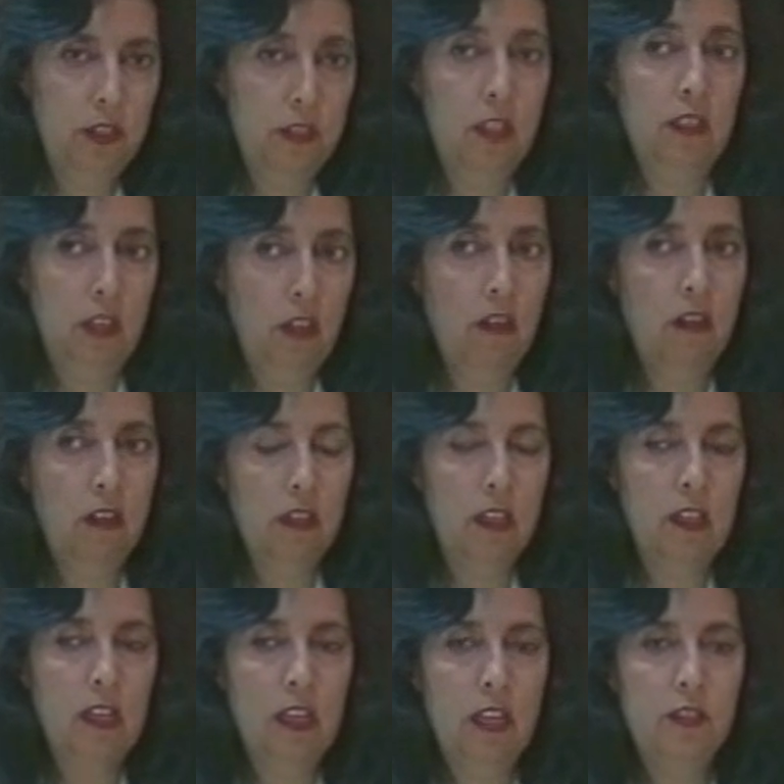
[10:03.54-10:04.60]
and the art
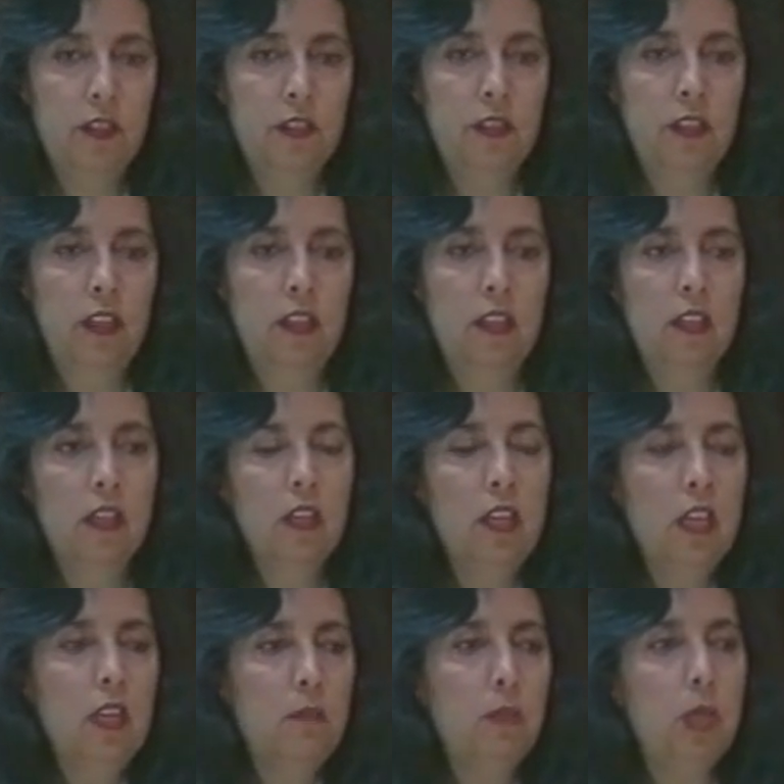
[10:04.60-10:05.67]
classes, and
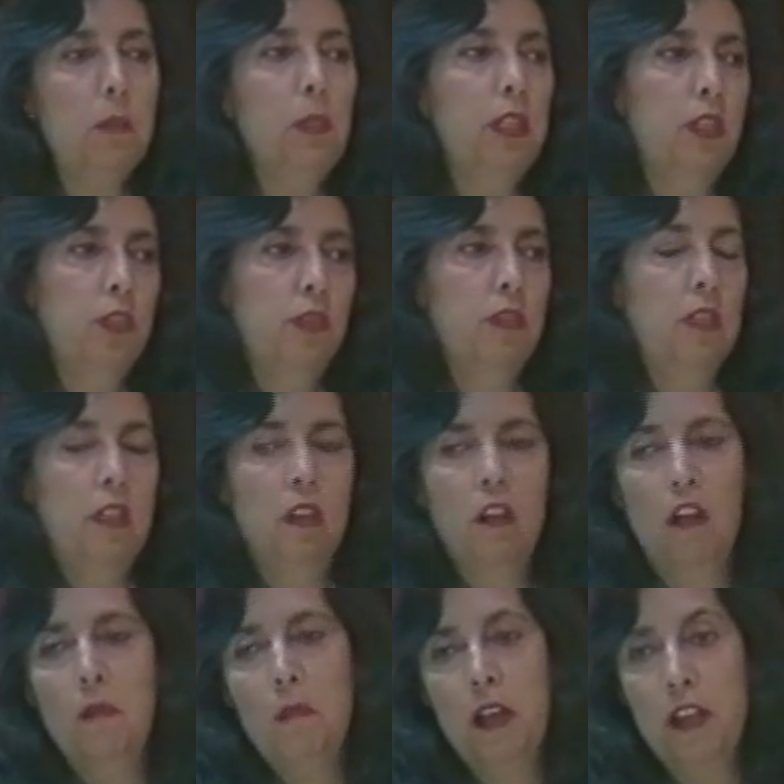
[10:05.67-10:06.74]
B+ student in
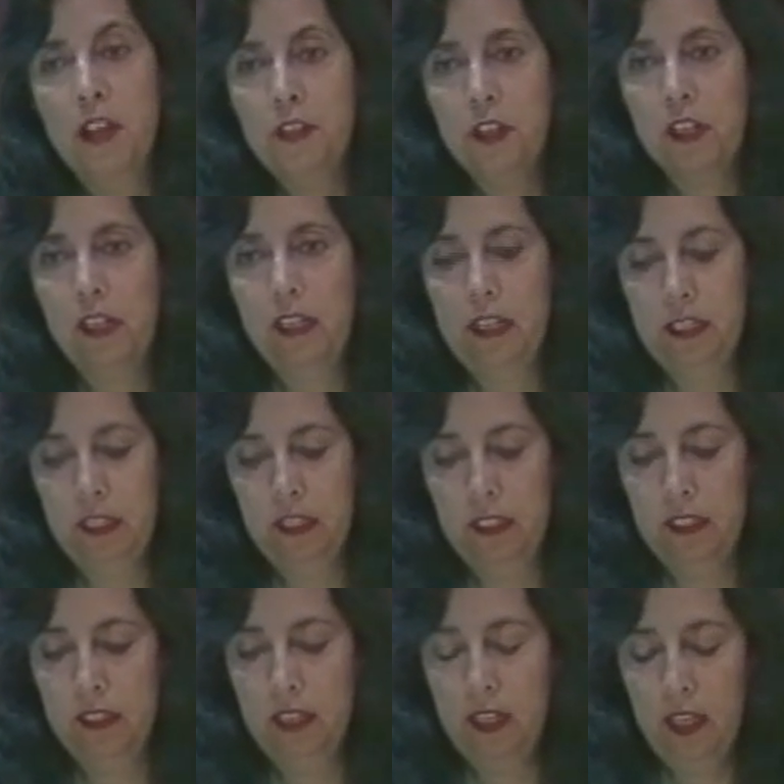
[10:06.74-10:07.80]
all my other
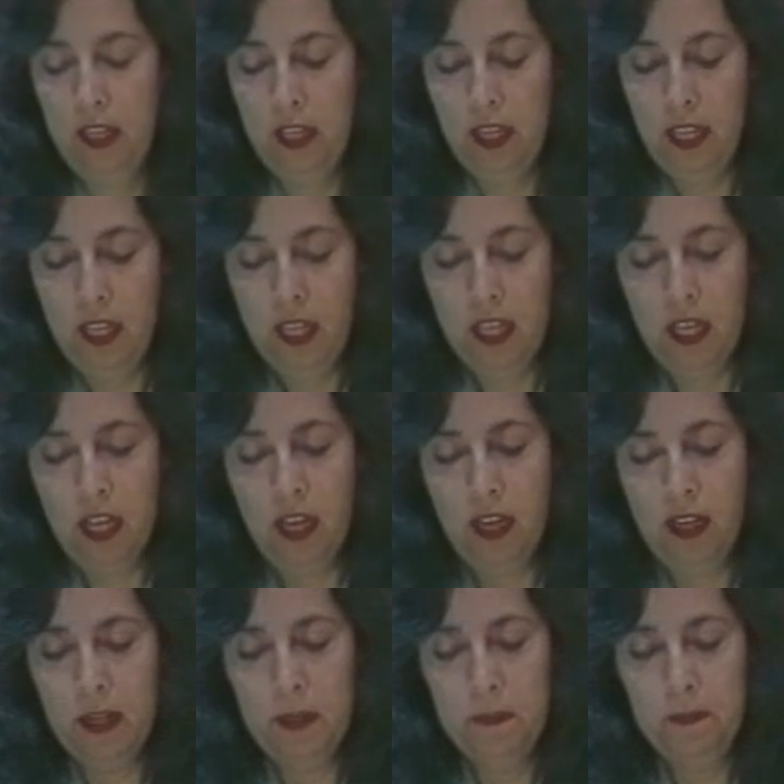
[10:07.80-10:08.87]
classes.
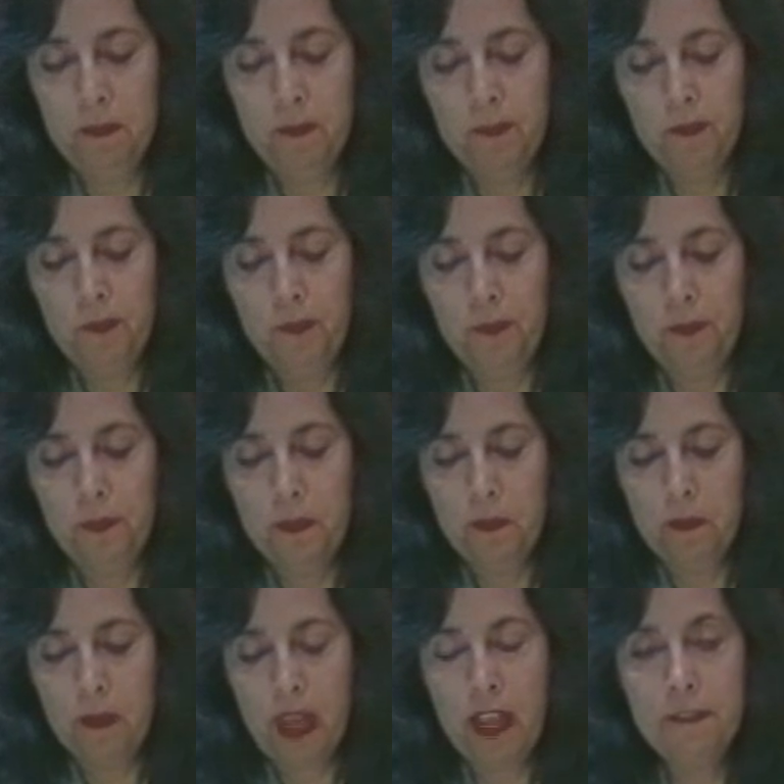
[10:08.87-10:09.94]

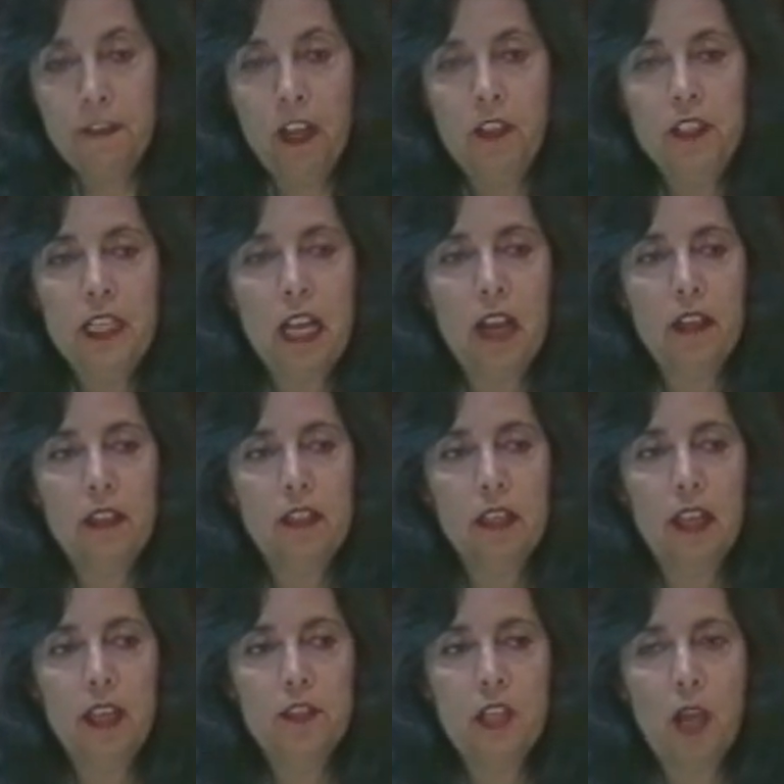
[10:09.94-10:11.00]
I found out
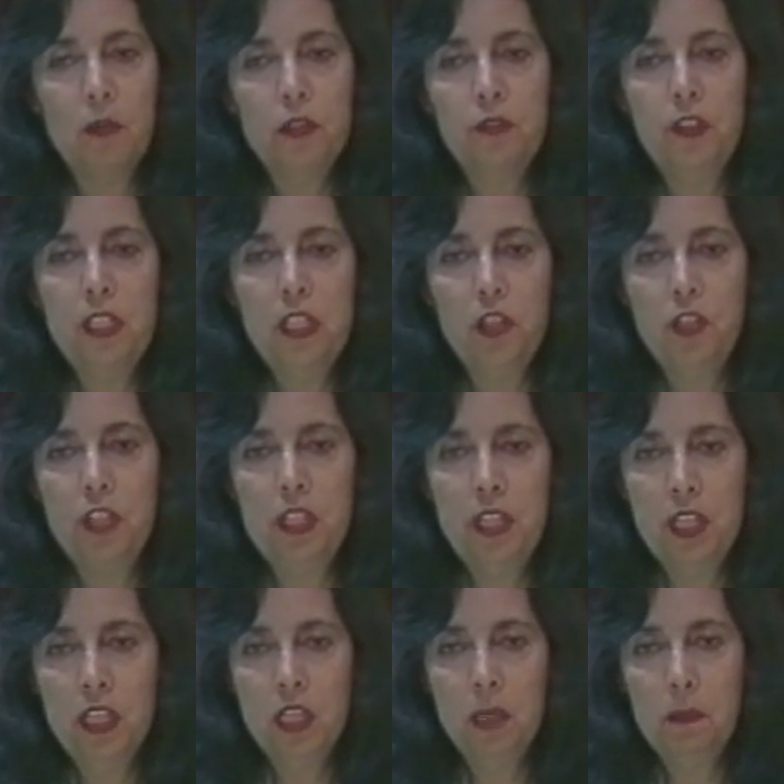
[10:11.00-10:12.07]
as I was finishing
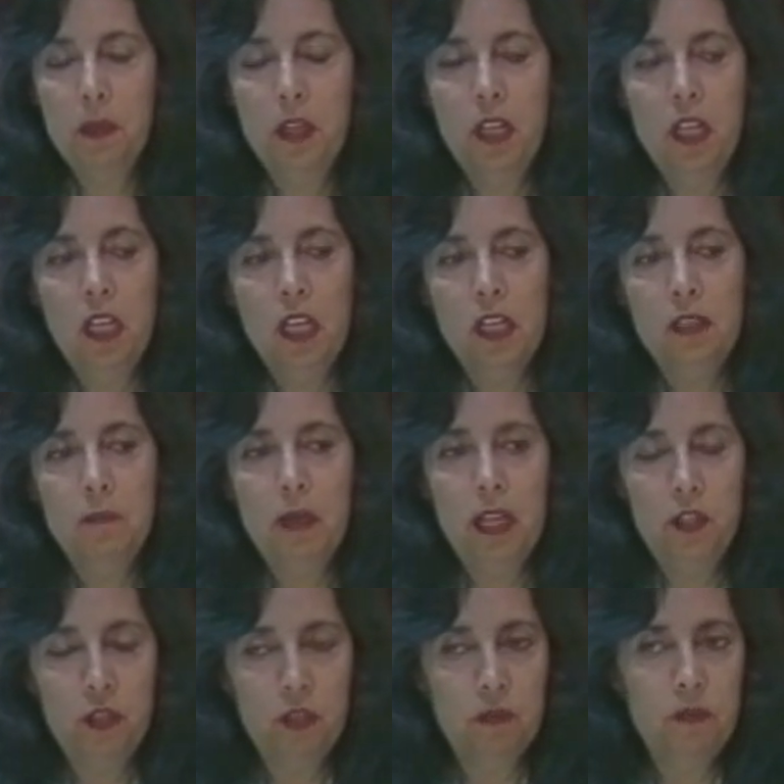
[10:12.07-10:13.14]
up my
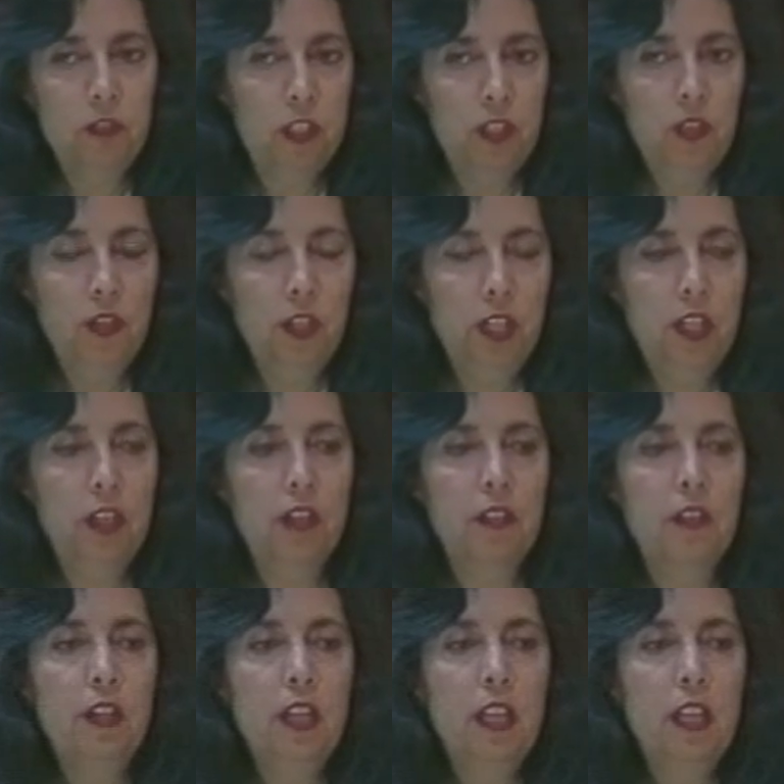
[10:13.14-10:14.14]
senior year